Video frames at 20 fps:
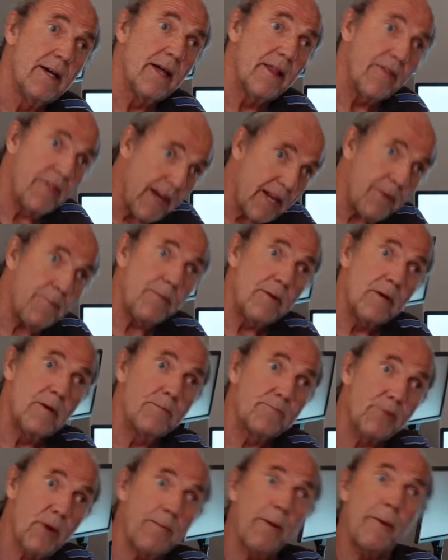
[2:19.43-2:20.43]
then
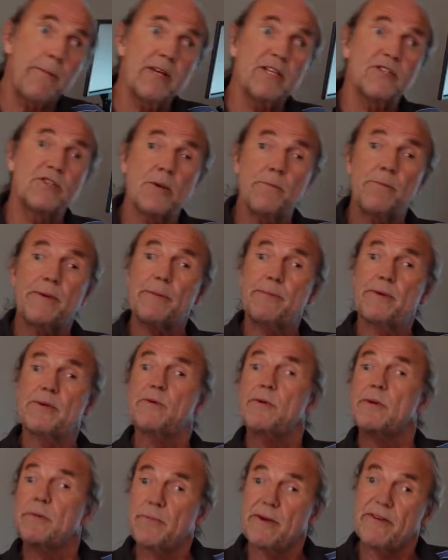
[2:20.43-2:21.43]
probably some people
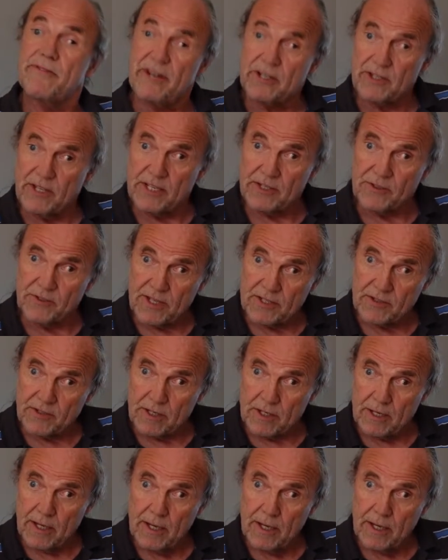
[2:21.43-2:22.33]
will be very interested.